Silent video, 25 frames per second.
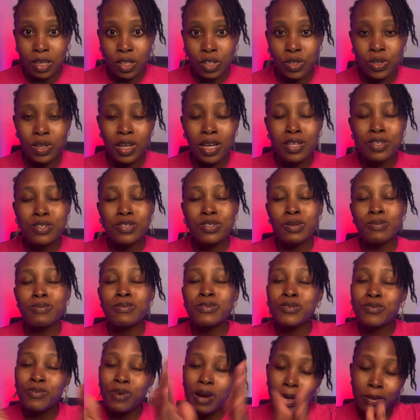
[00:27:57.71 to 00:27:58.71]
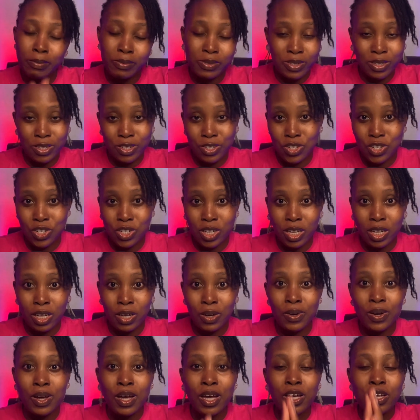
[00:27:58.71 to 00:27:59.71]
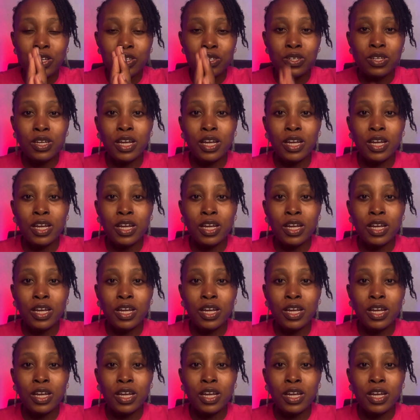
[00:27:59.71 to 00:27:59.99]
and subscribe to this channel so that